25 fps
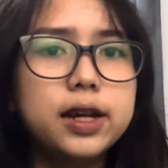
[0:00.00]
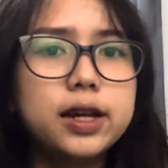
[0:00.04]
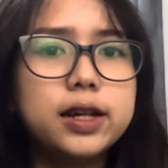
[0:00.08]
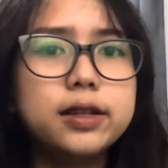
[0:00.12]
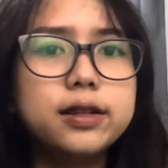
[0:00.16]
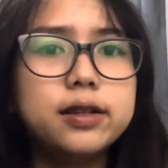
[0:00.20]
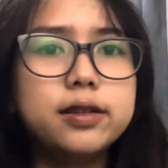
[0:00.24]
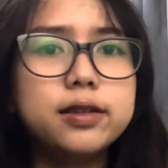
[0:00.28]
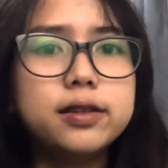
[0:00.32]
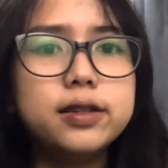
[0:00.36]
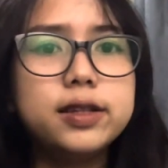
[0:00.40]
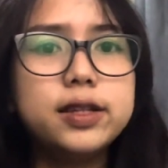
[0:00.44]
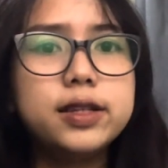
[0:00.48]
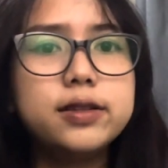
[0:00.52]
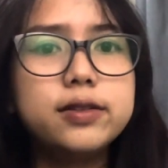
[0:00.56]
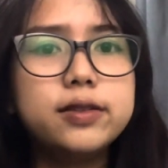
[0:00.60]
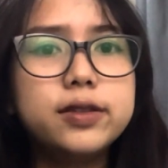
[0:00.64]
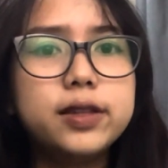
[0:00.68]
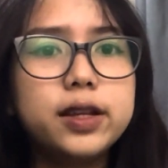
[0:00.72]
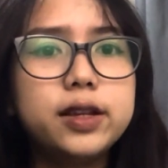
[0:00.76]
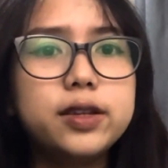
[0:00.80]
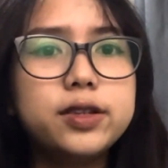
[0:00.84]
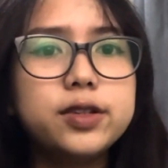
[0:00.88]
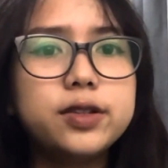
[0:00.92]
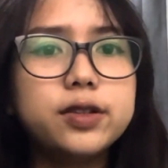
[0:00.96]
The
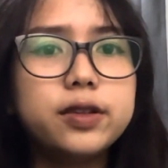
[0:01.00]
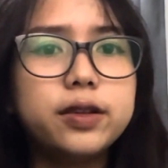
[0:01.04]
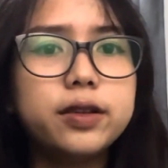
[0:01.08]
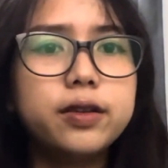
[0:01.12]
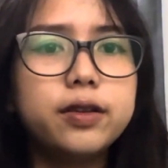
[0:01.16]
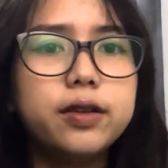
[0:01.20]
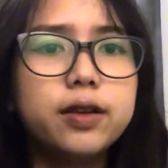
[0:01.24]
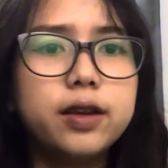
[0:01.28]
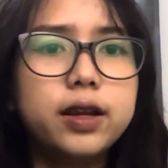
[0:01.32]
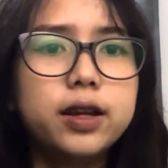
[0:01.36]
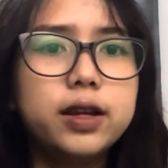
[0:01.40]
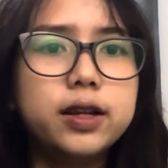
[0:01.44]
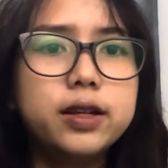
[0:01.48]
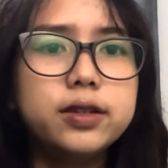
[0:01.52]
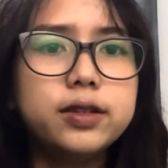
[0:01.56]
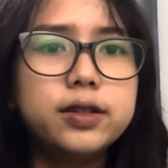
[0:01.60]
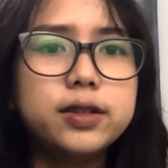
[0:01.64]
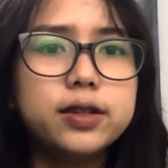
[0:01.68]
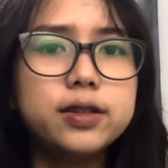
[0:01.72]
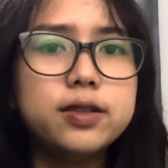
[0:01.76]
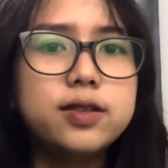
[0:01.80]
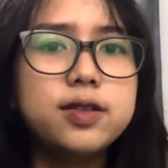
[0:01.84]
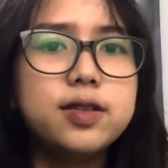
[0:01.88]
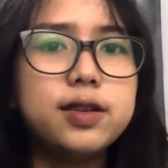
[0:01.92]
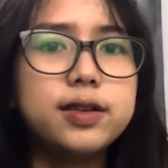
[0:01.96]
distinction
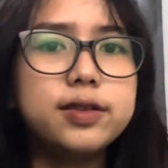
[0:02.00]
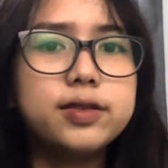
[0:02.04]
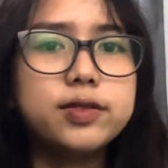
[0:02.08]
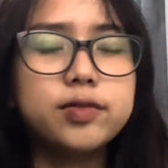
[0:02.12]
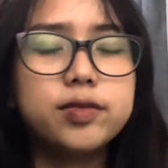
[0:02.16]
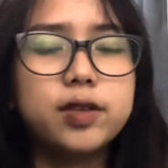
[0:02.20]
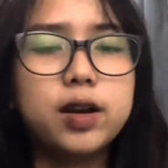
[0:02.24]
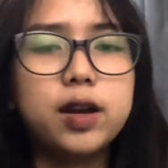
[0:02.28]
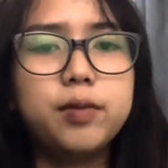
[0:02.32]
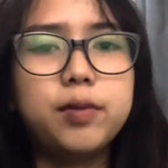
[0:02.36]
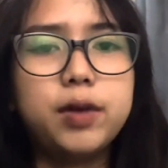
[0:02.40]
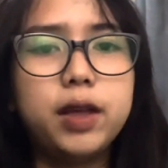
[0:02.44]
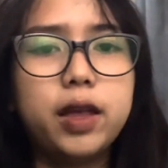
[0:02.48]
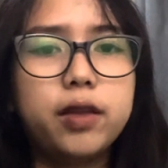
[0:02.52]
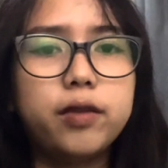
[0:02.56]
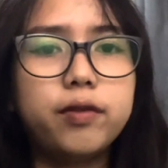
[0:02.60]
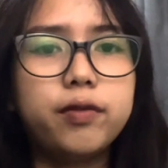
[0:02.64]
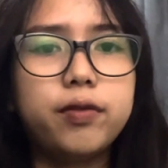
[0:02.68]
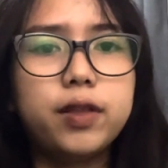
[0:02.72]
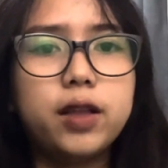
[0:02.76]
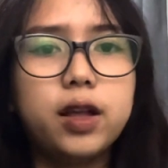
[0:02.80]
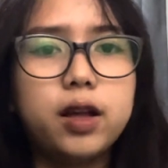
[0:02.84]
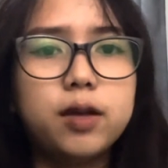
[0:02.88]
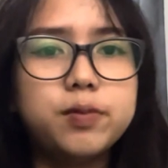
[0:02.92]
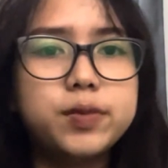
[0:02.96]
just described
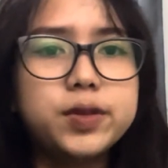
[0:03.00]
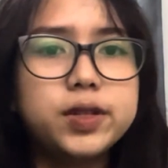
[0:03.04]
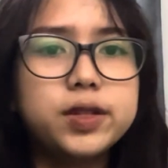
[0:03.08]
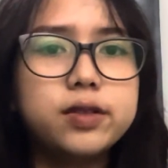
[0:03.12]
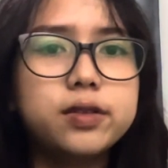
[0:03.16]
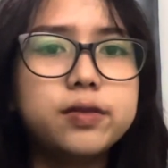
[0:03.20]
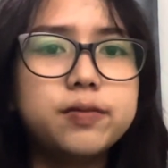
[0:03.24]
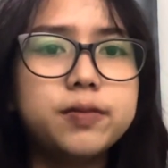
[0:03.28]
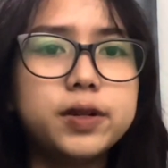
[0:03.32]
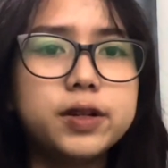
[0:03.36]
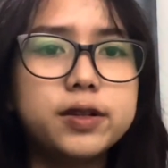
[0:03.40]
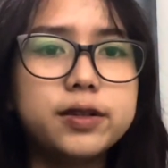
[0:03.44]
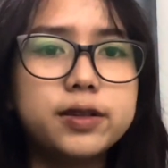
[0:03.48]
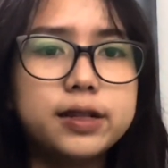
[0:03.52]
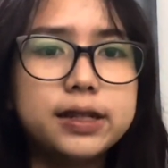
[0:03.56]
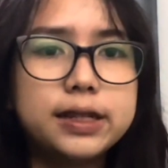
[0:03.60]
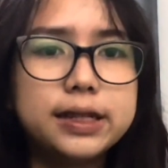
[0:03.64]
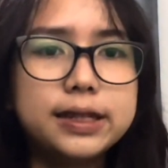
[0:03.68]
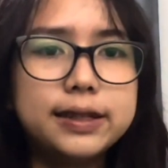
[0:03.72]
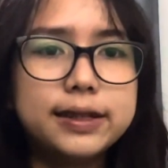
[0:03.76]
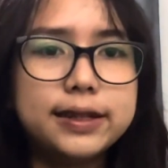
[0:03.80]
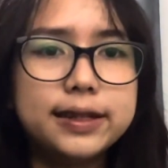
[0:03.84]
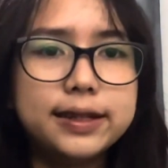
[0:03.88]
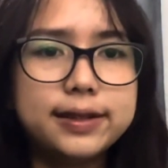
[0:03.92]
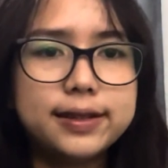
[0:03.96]
envelopes
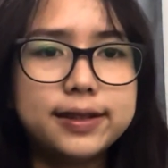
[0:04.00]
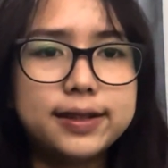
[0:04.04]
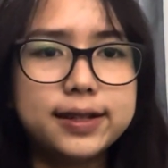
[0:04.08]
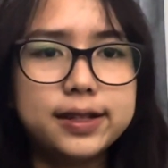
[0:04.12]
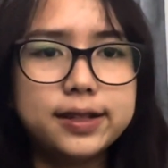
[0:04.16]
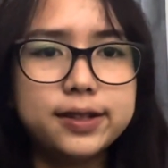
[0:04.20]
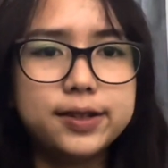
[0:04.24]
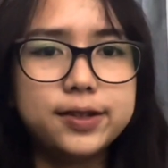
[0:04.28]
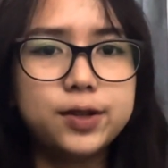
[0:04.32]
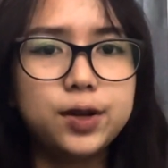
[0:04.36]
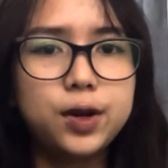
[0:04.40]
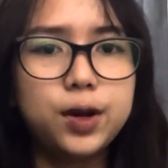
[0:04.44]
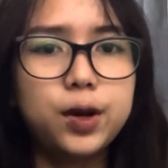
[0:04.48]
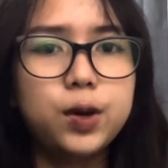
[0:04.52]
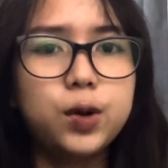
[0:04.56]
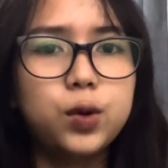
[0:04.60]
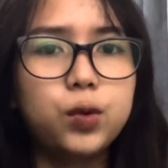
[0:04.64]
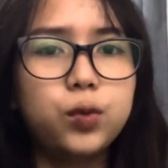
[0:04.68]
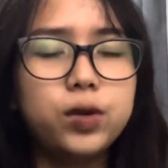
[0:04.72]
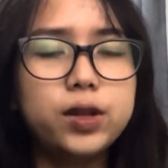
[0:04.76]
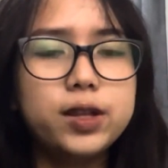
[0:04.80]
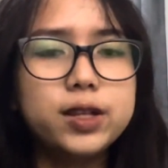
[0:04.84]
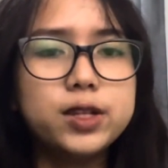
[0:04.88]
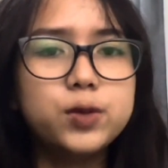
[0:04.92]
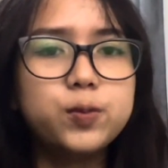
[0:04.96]
person deixis
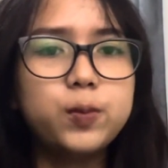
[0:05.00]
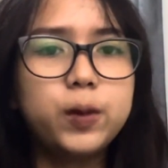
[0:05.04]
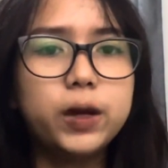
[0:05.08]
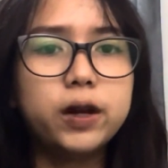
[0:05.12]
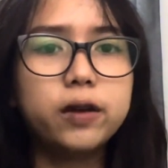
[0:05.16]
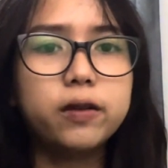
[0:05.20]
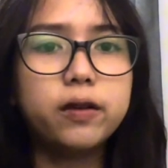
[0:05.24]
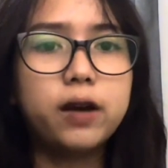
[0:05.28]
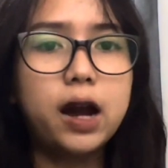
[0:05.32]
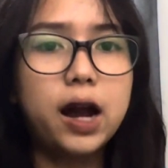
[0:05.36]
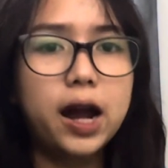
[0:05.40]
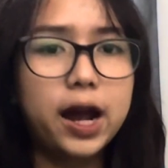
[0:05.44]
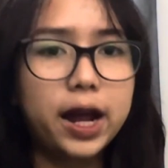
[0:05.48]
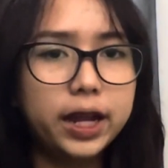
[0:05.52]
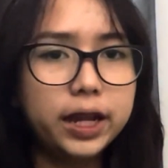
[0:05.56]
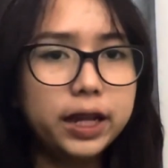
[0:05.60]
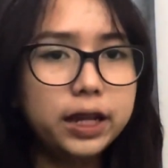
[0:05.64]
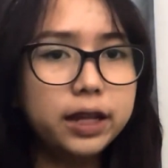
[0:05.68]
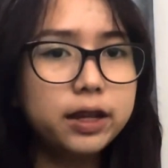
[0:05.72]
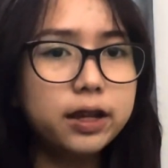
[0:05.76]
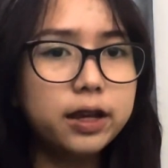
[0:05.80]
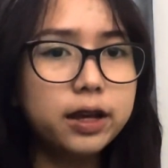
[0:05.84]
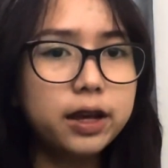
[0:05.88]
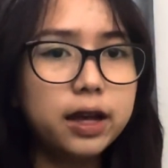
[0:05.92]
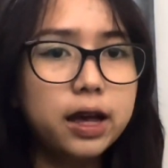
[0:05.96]
with the speaker I
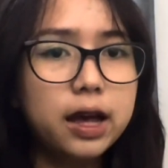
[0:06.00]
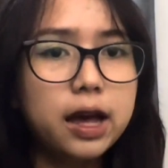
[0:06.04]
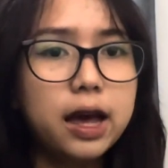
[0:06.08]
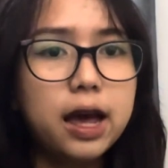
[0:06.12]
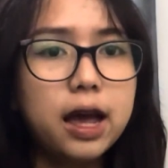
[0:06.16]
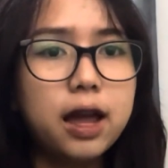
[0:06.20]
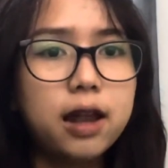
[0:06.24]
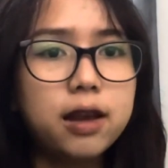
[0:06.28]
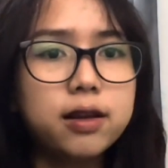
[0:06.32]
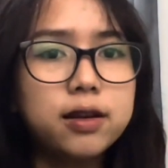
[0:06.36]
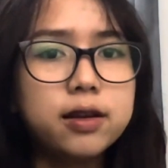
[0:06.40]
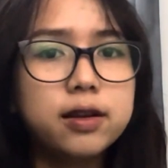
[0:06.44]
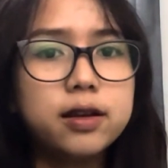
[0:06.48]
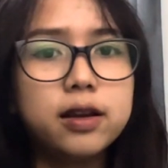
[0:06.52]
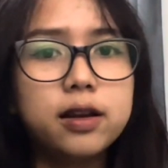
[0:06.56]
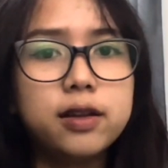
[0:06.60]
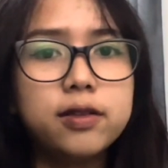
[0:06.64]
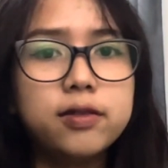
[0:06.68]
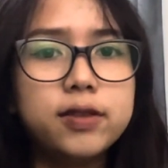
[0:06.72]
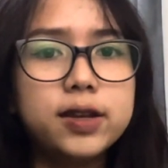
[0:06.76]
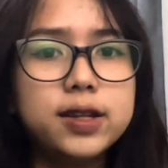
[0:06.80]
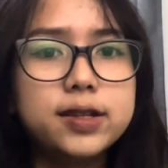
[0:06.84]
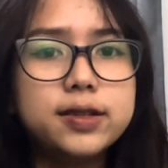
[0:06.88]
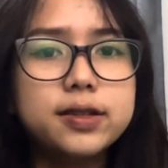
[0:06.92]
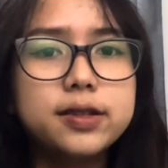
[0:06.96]
and the
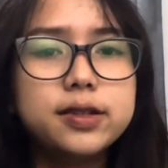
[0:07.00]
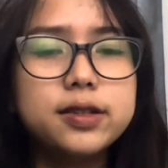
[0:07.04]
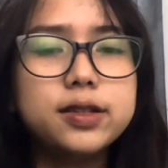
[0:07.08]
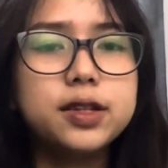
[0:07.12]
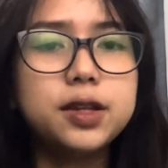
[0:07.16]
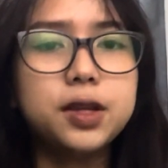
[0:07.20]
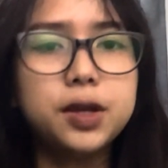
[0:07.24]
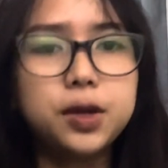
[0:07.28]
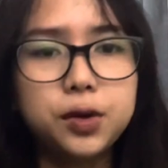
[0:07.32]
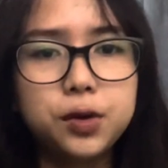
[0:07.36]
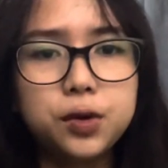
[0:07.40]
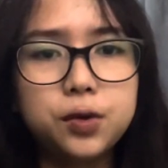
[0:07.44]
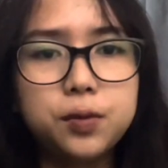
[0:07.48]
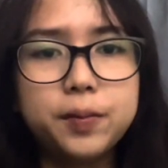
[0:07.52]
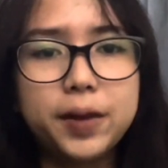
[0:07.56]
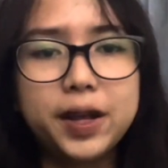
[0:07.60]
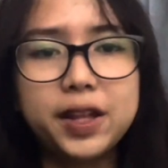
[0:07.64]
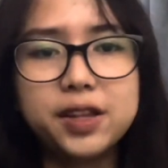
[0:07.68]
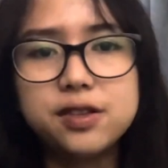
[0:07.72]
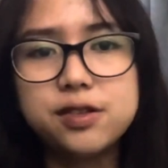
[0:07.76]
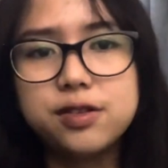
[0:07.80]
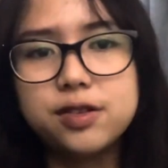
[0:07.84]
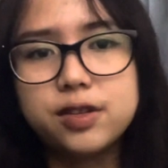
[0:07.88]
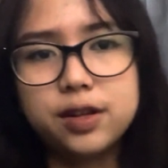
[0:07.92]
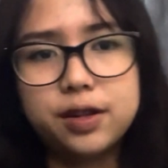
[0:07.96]
addresses you
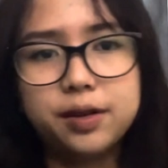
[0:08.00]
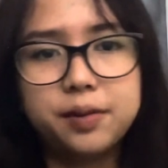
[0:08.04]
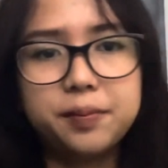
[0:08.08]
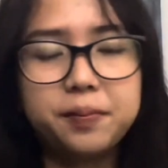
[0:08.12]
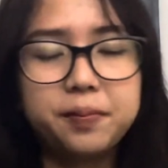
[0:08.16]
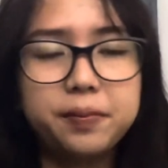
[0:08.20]
mentioned.